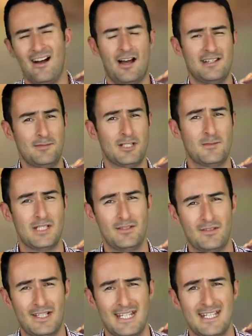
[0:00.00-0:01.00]
I sometimes
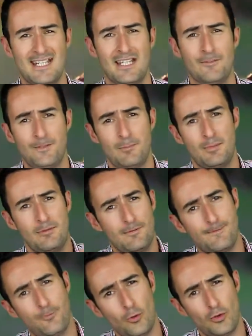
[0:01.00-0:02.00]
even consider the Fitbit
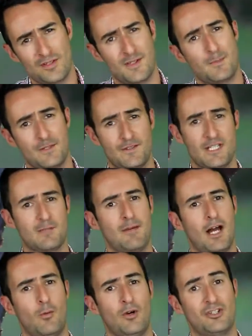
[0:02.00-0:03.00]
Force a bit of a
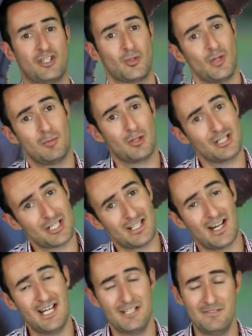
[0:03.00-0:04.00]
smartwatch as well, because it
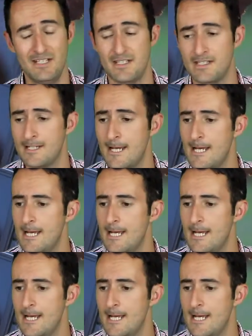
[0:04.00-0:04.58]
kind of is.